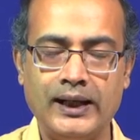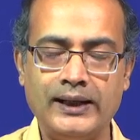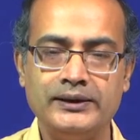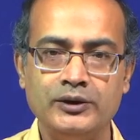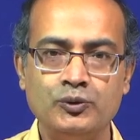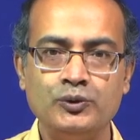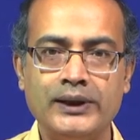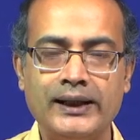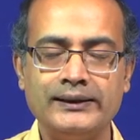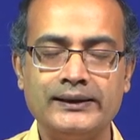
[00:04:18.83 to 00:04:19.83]
and due to
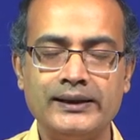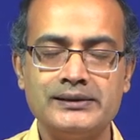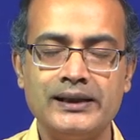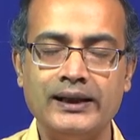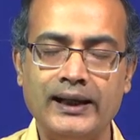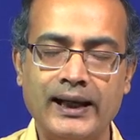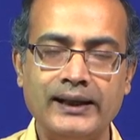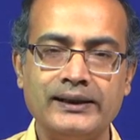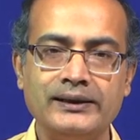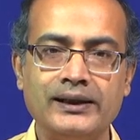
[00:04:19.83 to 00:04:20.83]
that there is a
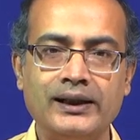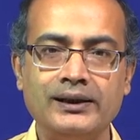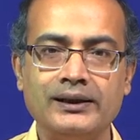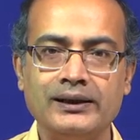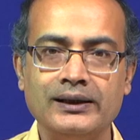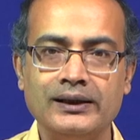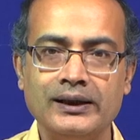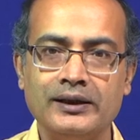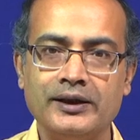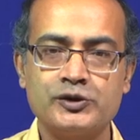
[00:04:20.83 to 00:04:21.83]
lag in the
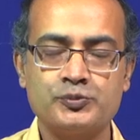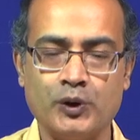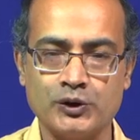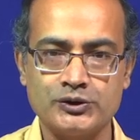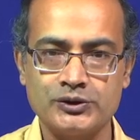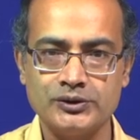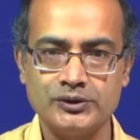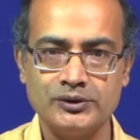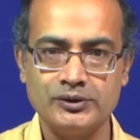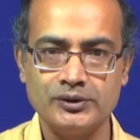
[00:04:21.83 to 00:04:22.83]
response.
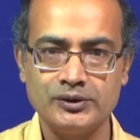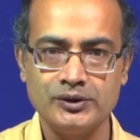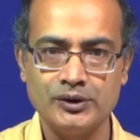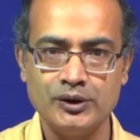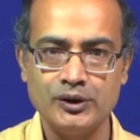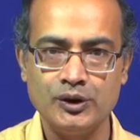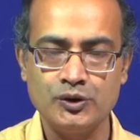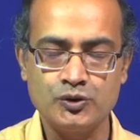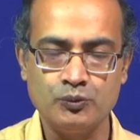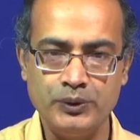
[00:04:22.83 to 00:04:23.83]

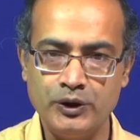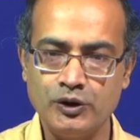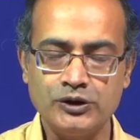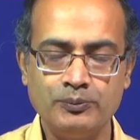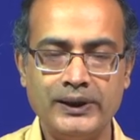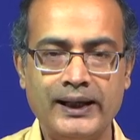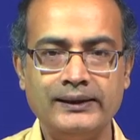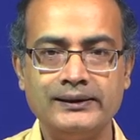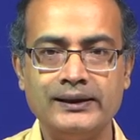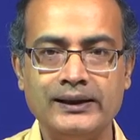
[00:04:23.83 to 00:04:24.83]
So, because of
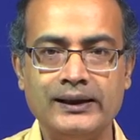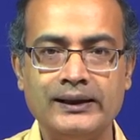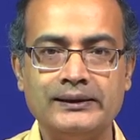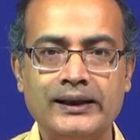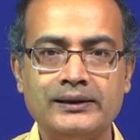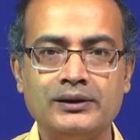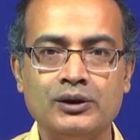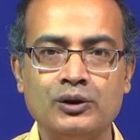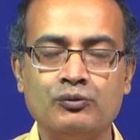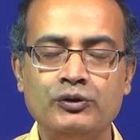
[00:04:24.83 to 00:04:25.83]
that
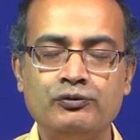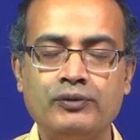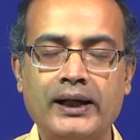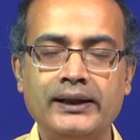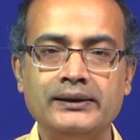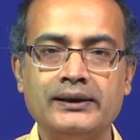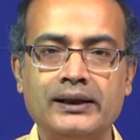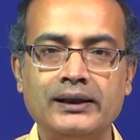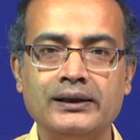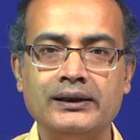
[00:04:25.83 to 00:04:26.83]
we find
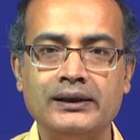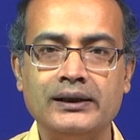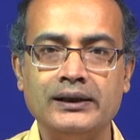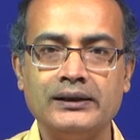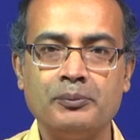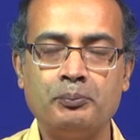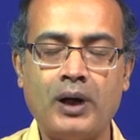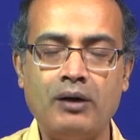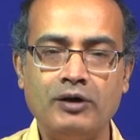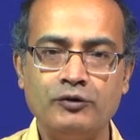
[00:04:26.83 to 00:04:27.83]
the
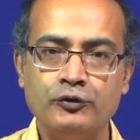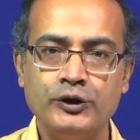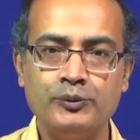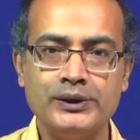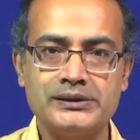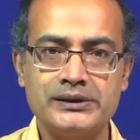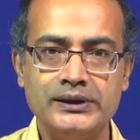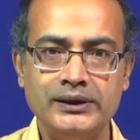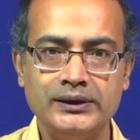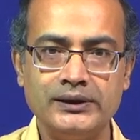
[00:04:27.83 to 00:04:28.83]
power frequency